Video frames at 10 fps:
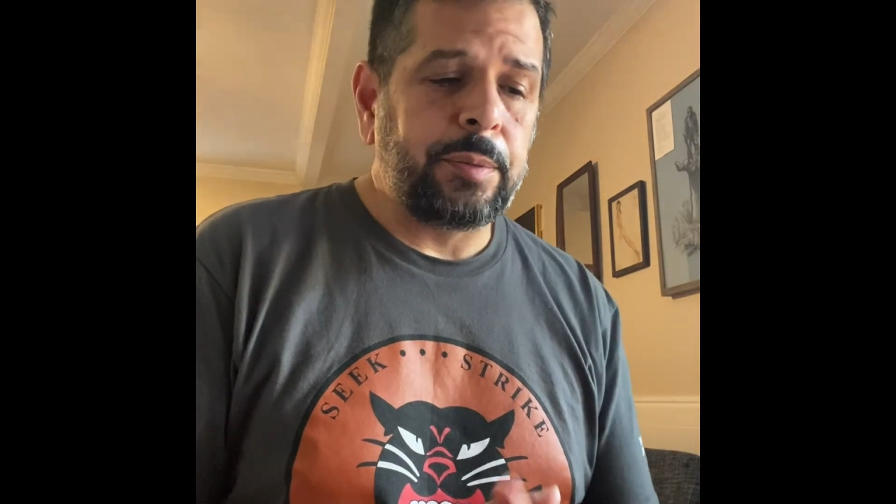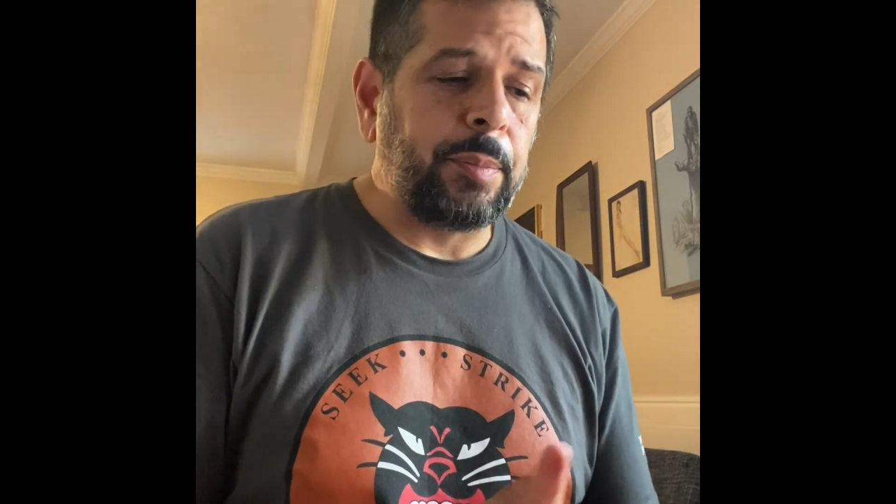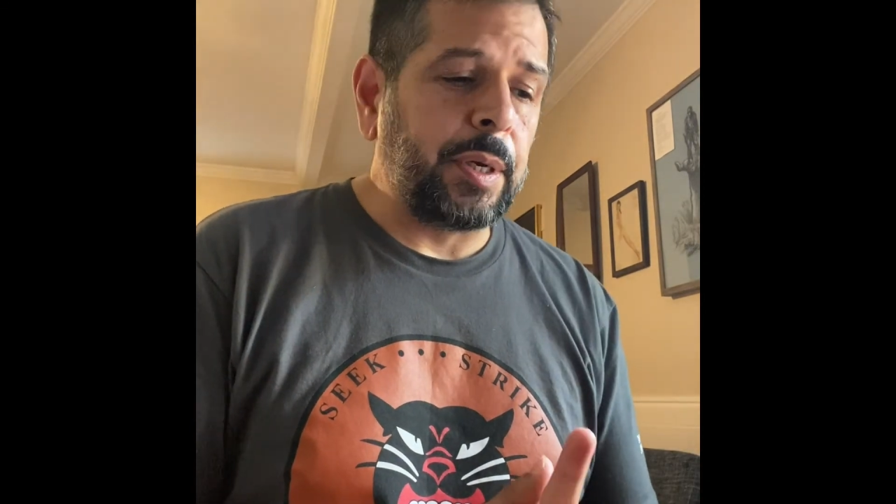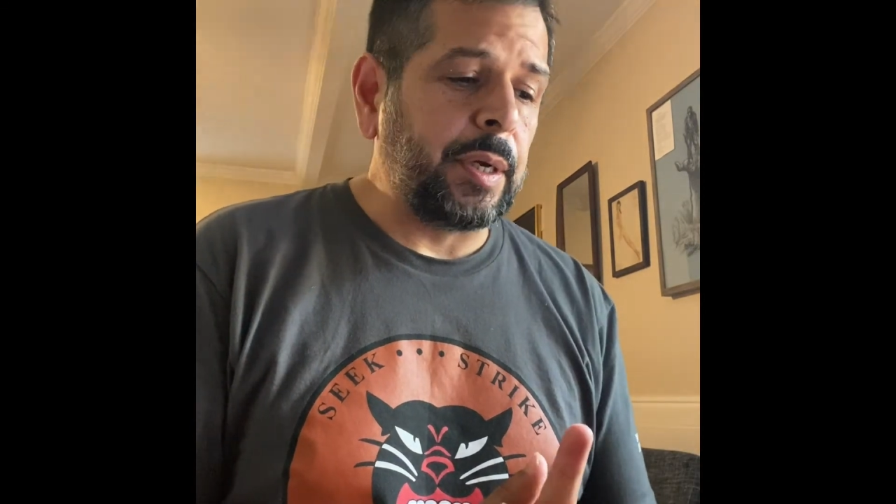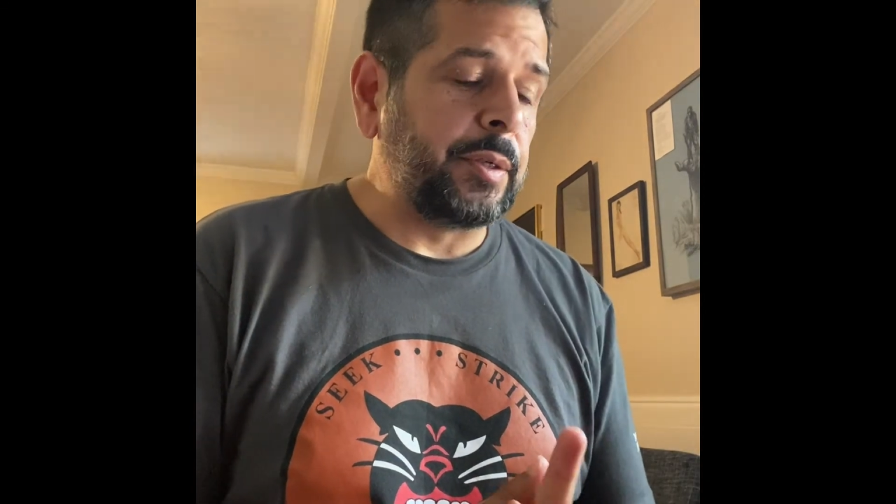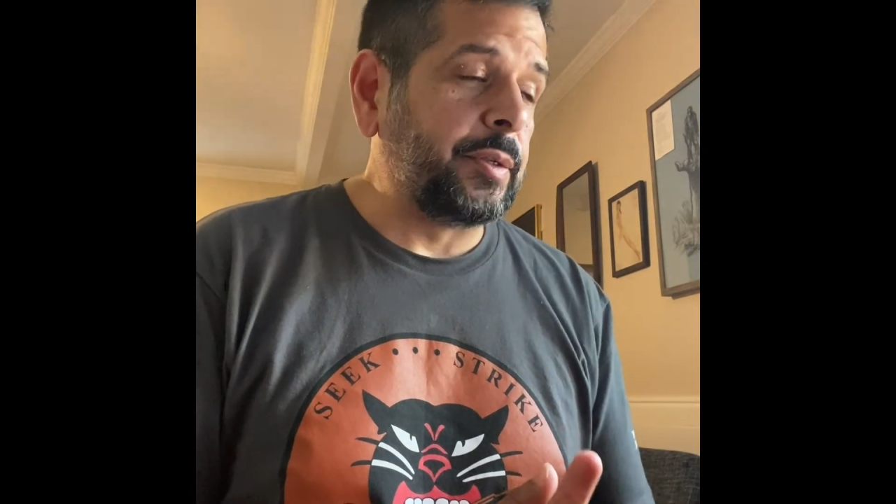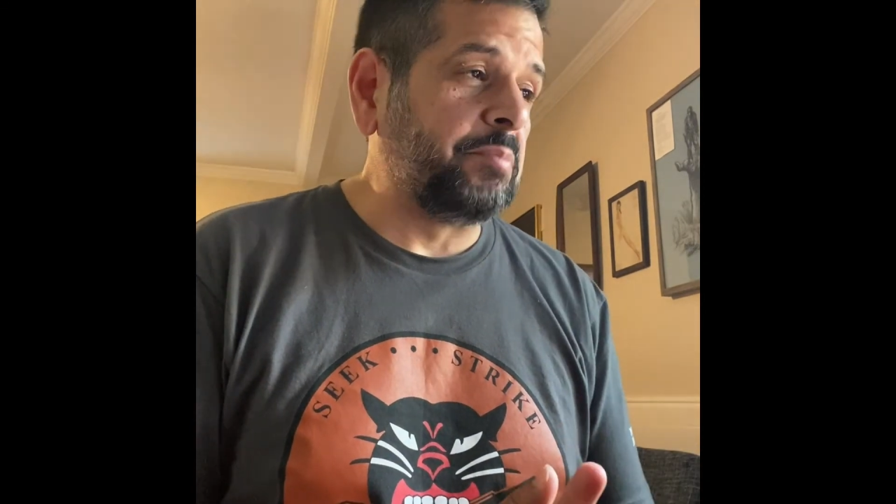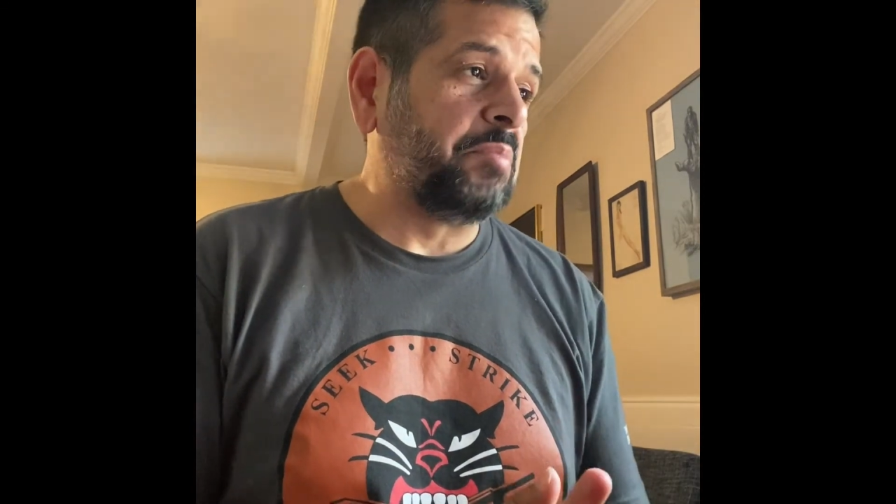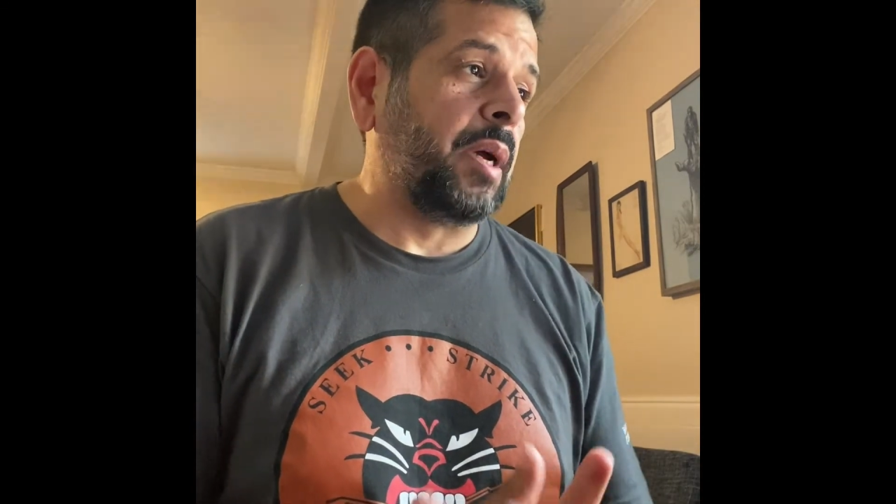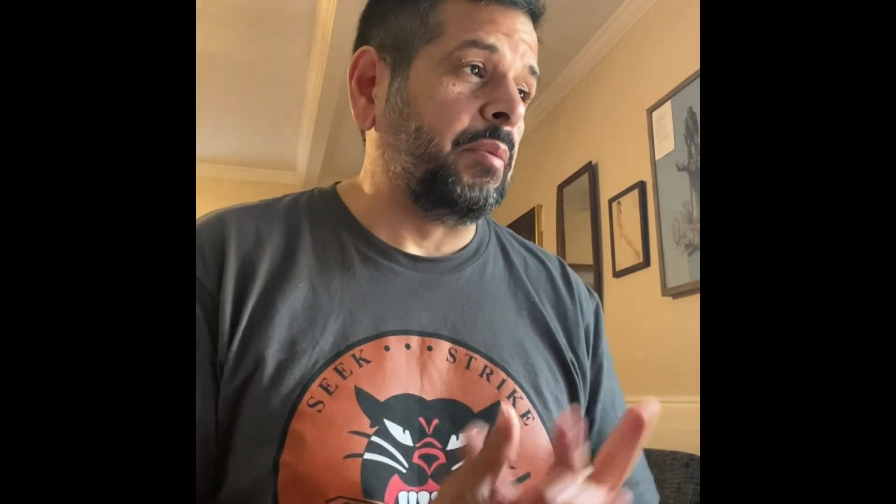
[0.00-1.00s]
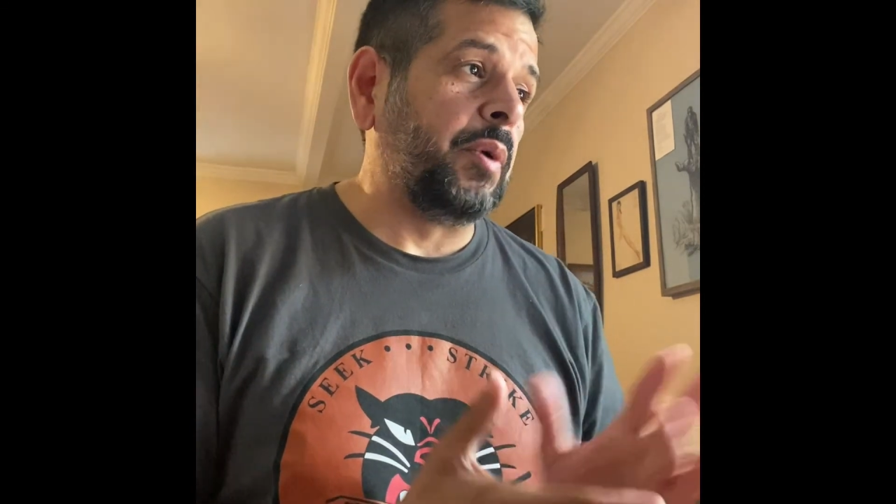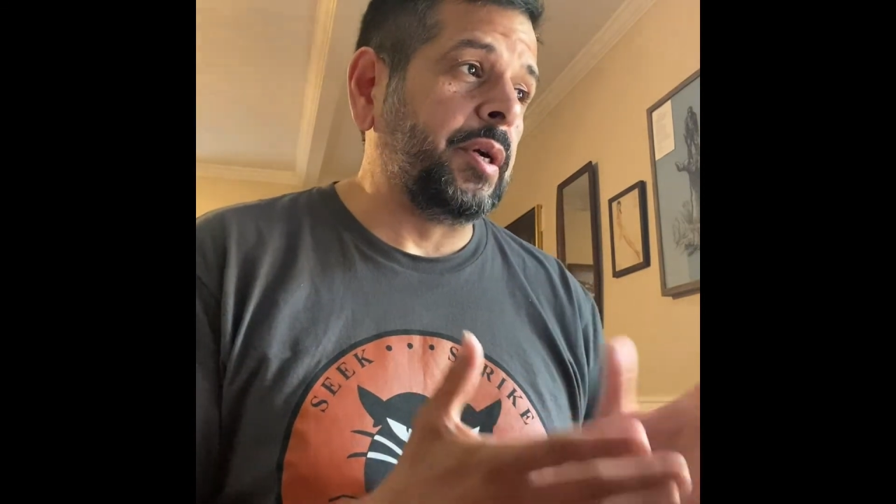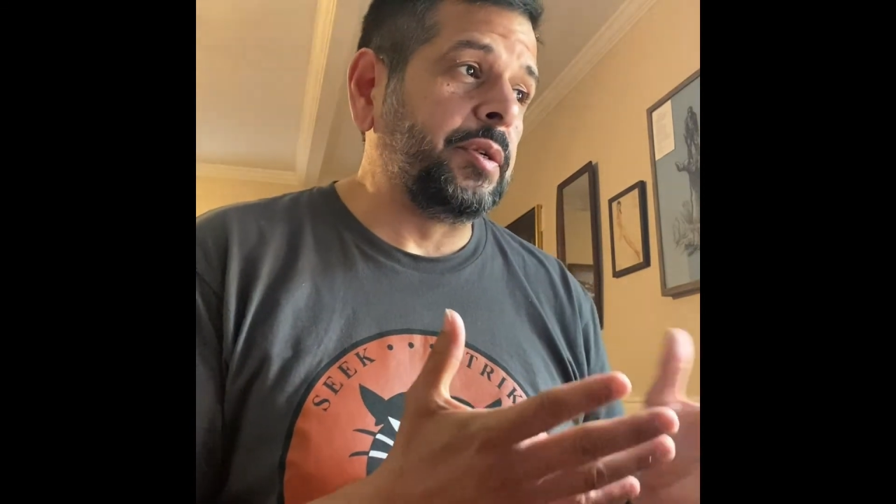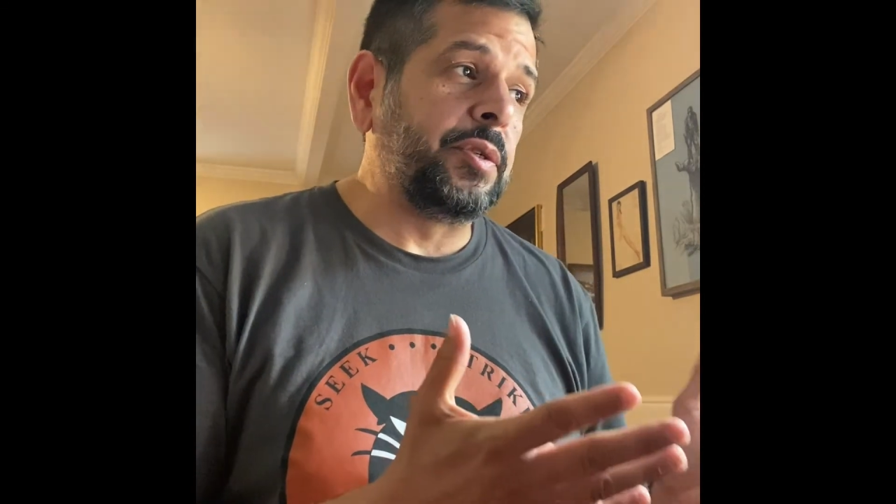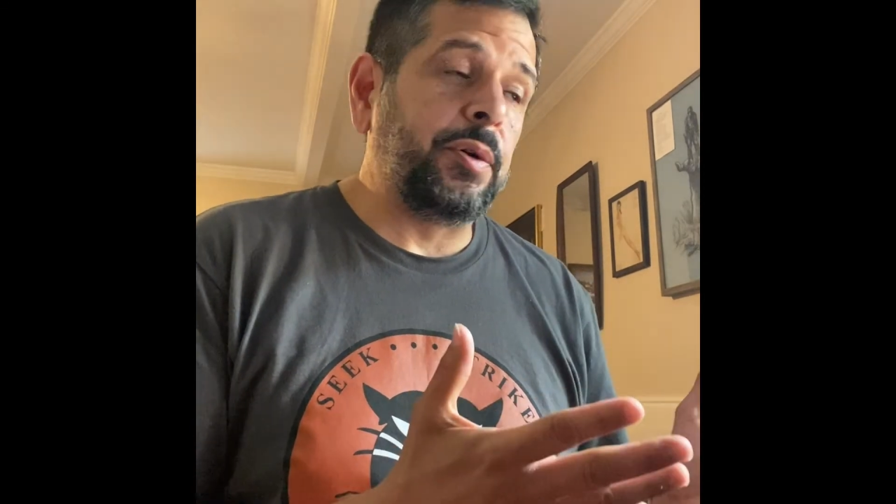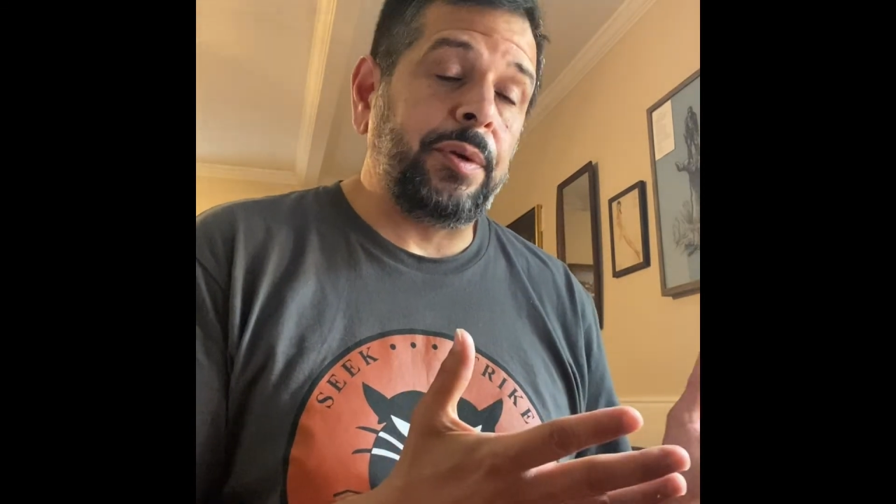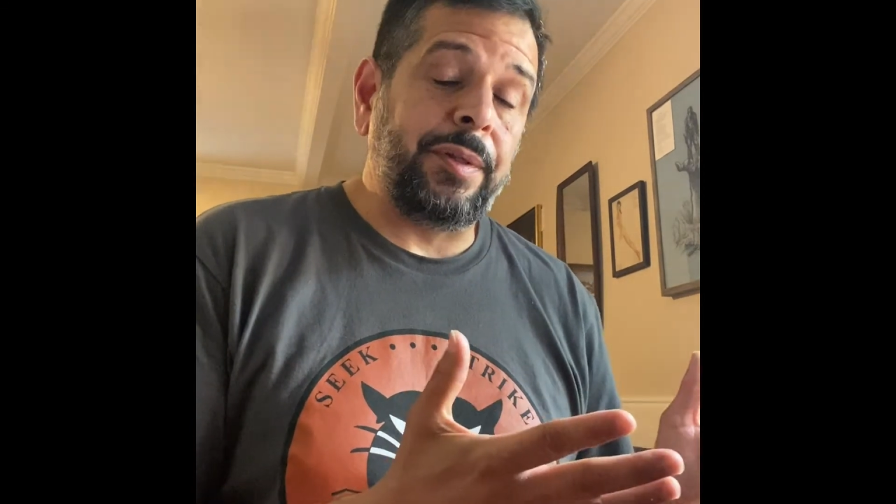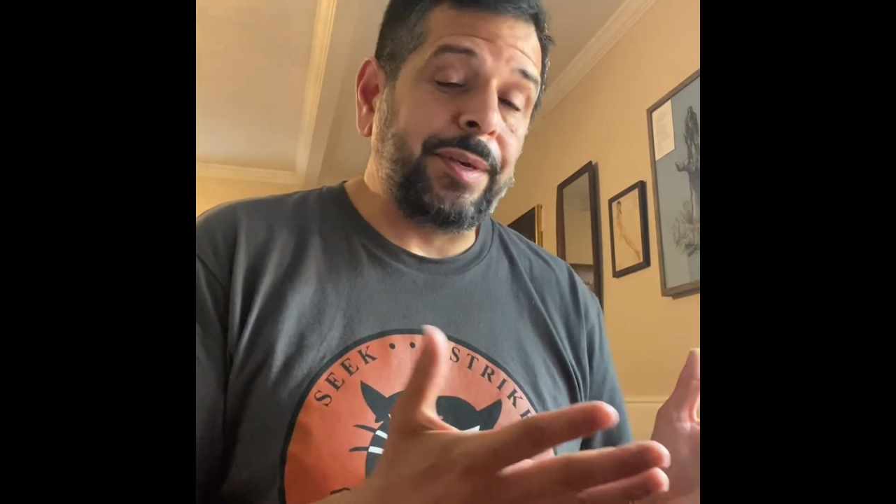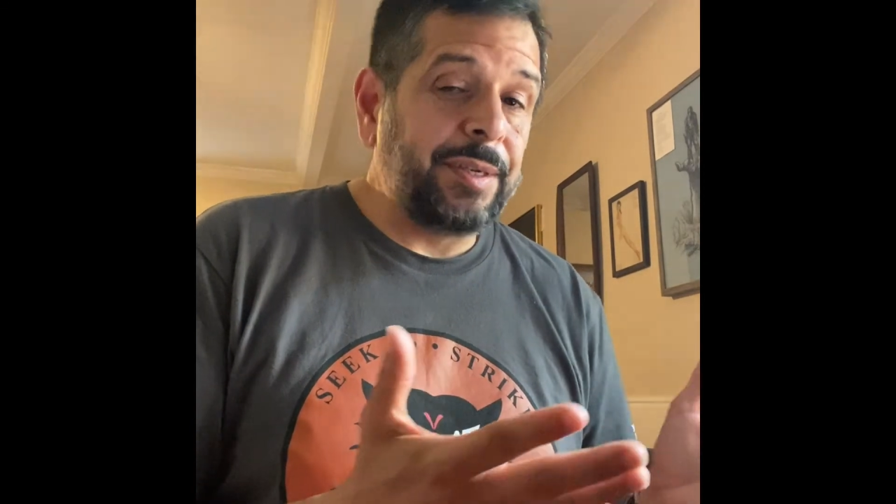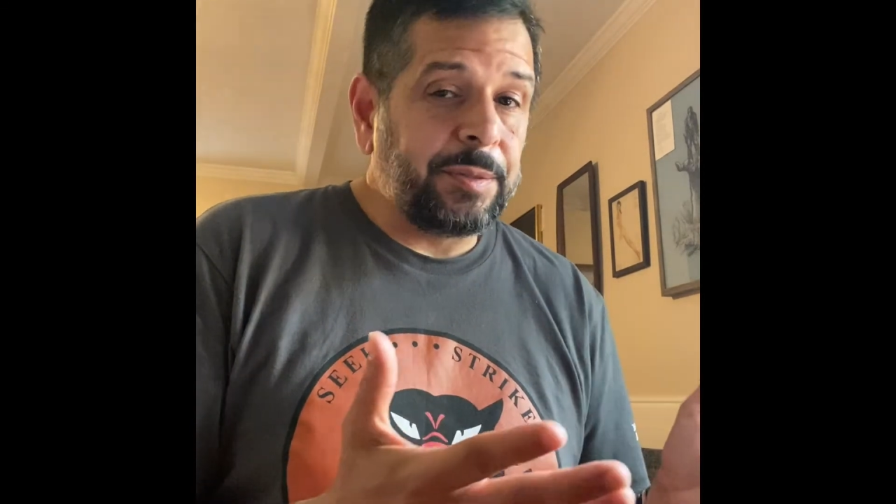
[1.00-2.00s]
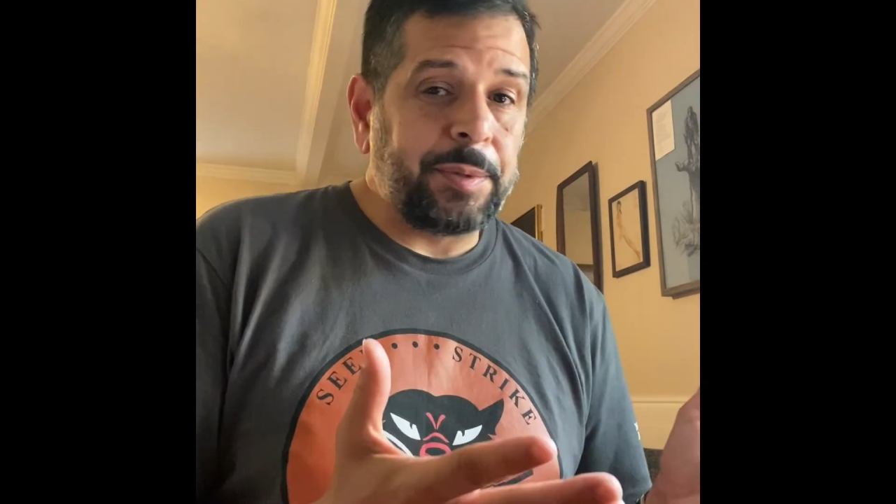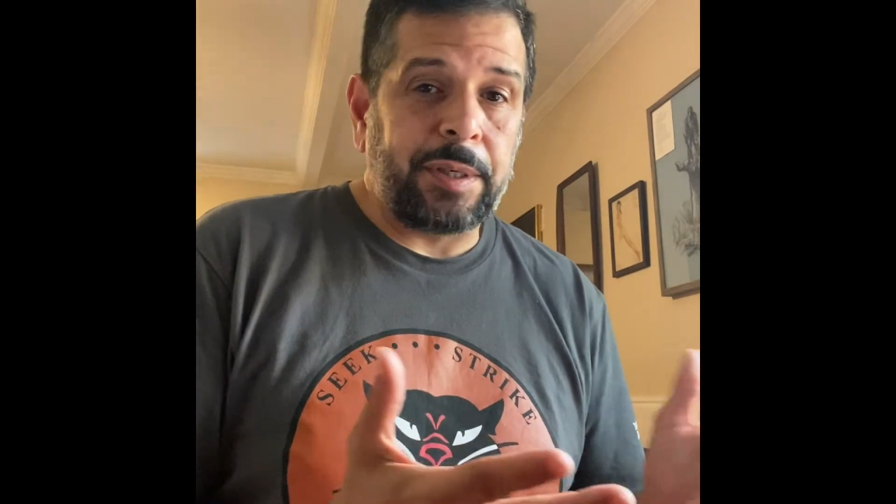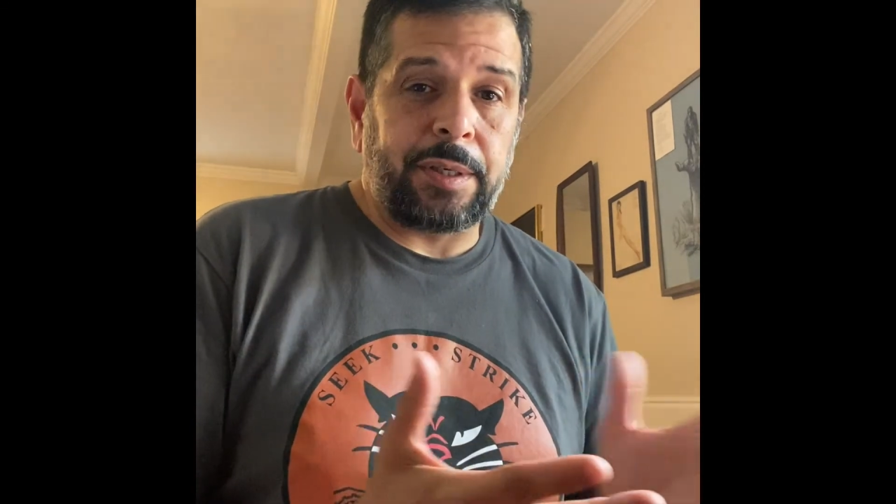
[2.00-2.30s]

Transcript: but I wanted to show you these because